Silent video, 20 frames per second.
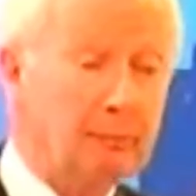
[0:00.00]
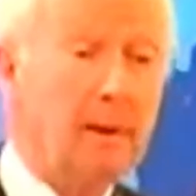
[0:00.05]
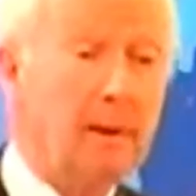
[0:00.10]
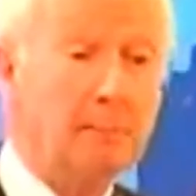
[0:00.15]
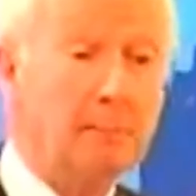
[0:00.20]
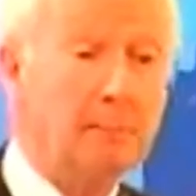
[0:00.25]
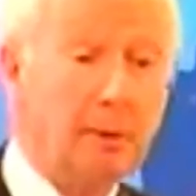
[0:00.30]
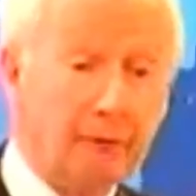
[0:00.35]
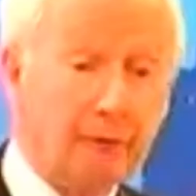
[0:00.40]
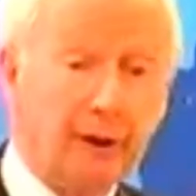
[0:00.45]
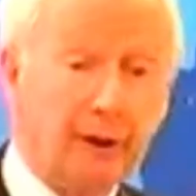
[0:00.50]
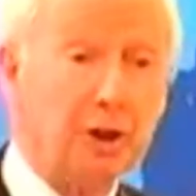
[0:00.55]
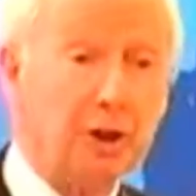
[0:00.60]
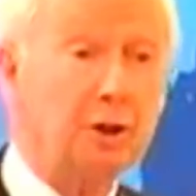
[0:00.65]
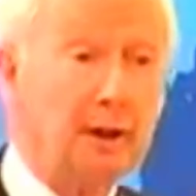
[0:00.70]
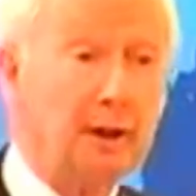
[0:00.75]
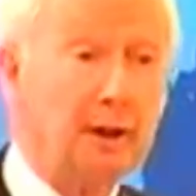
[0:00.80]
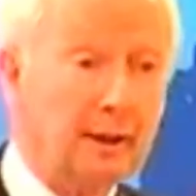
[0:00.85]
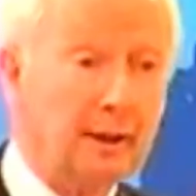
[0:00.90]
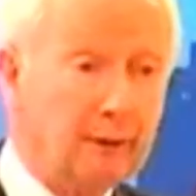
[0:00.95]

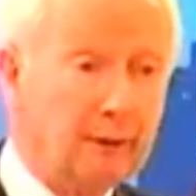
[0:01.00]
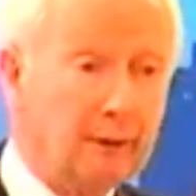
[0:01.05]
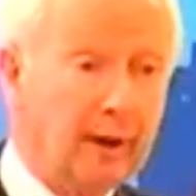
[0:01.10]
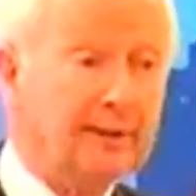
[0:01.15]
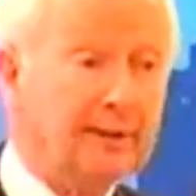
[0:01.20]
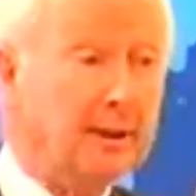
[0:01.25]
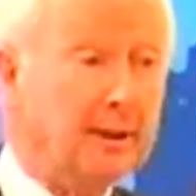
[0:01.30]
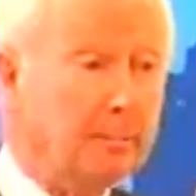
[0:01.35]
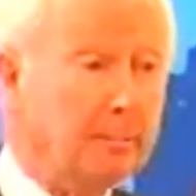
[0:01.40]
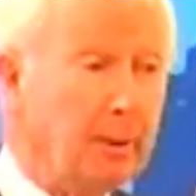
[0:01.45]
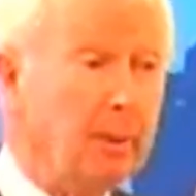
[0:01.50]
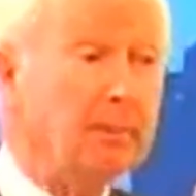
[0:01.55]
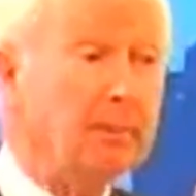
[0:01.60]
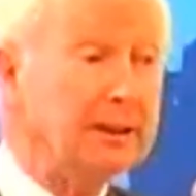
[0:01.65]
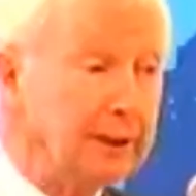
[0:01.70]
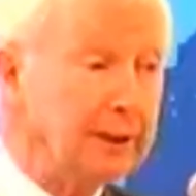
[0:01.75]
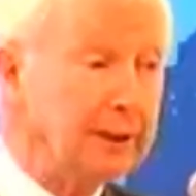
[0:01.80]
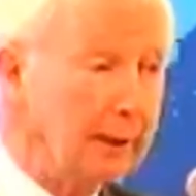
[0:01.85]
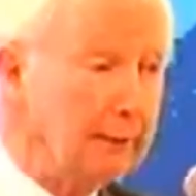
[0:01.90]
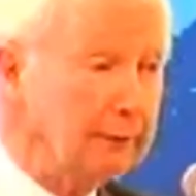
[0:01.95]
professional advice of the public
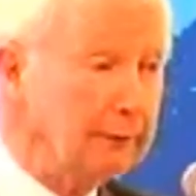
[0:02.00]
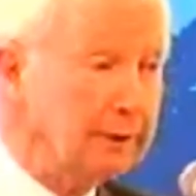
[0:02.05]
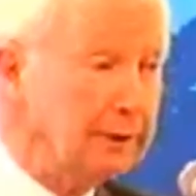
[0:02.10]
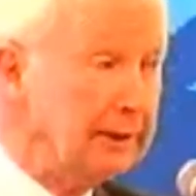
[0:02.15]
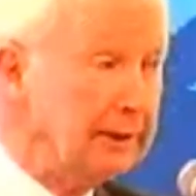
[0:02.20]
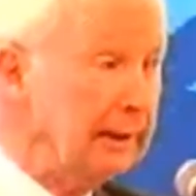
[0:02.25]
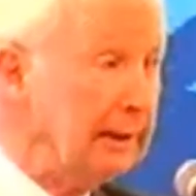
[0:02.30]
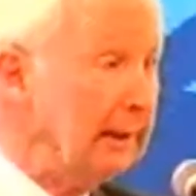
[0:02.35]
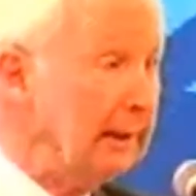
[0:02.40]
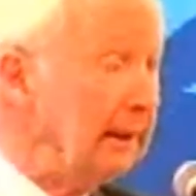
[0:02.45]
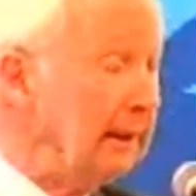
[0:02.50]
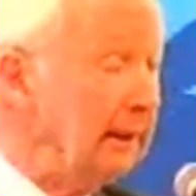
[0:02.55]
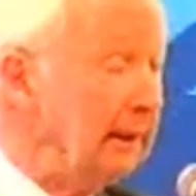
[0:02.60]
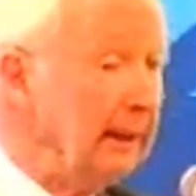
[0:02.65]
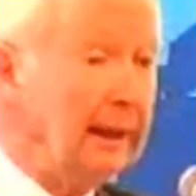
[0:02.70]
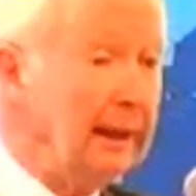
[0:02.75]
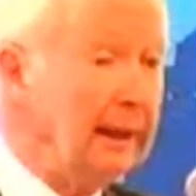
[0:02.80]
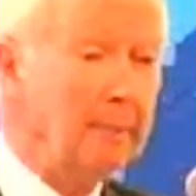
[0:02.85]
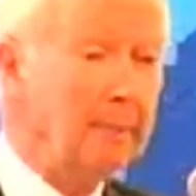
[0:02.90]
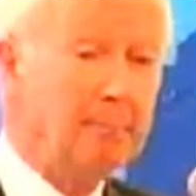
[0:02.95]
servants.
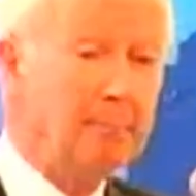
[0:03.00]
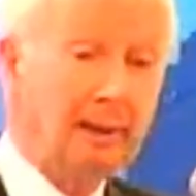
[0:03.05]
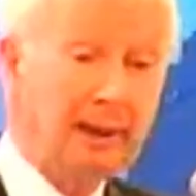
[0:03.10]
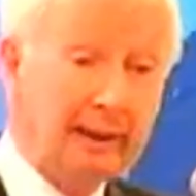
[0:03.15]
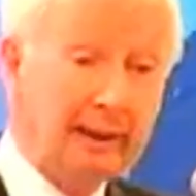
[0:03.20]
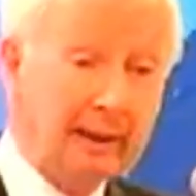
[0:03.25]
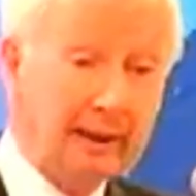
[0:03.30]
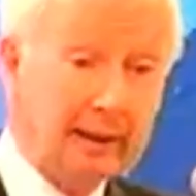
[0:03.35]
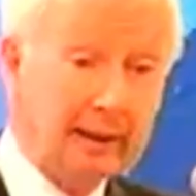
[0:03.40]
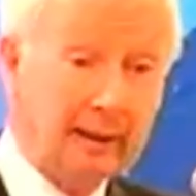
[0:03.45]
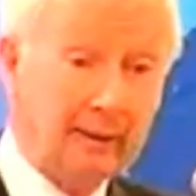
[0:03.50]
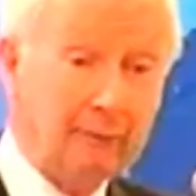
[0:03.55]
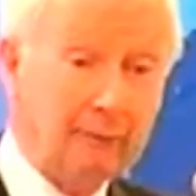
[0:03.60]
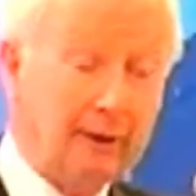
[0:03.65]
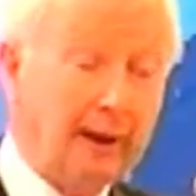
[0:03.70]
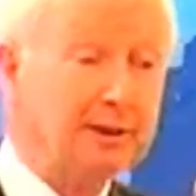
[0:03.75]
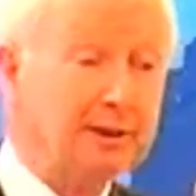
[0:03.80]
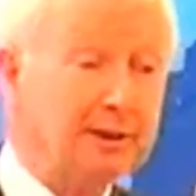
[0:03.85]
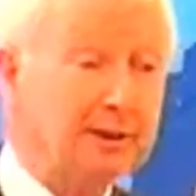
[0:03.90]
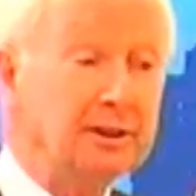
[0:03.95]
And political
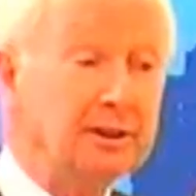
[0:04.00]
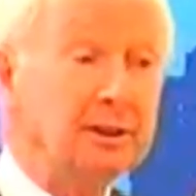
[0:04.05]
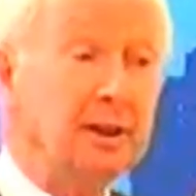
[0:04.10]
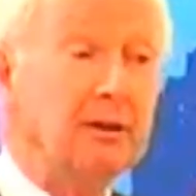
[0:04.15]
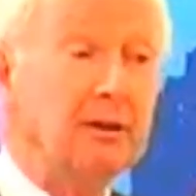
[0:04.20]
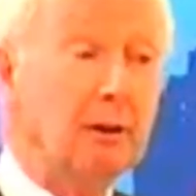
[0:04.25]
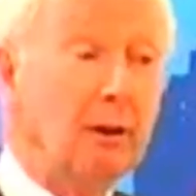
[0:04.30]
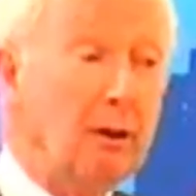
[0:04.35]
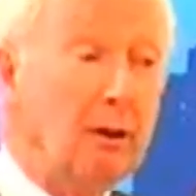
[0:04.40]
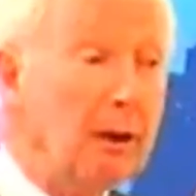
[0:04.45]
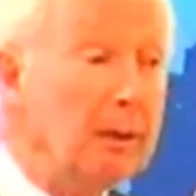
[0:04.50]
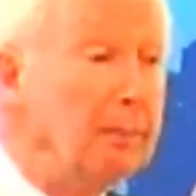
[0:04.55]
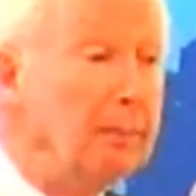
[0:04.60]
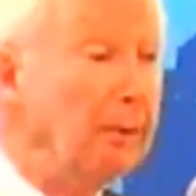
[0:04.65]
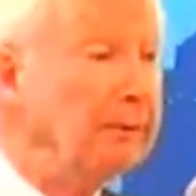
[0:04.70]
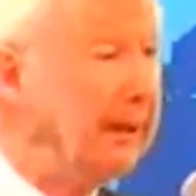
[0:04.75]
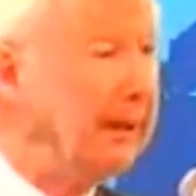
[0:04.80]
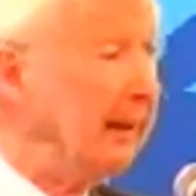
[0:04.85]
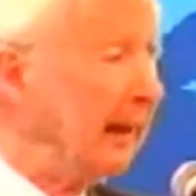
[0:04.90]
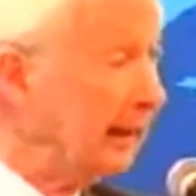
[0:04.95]
advisors are all
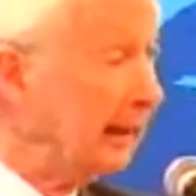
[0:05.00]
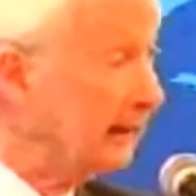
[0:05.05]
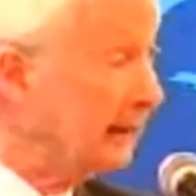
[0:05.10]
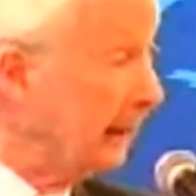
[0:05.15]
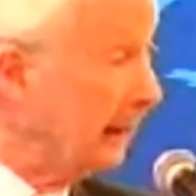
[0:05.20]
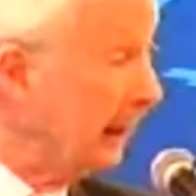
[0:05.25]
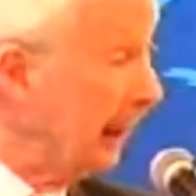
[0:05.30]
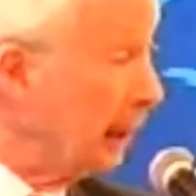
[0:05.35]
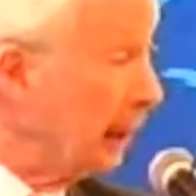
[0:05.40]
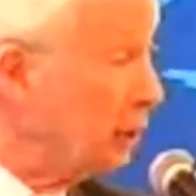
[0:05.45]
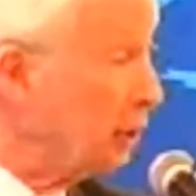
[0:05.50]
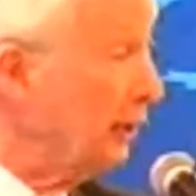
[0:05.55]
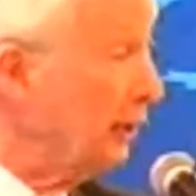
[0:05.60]
about the next election